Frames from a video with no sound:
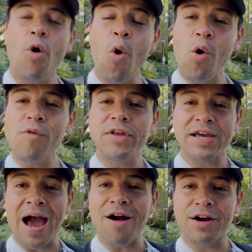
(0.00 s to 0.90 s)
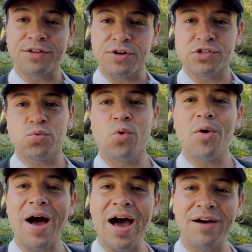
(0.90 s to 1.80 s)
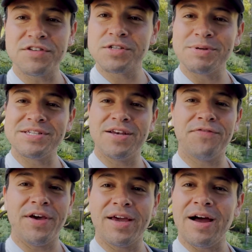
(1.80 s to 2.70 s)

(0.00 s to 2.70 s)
all of the characters will have specific,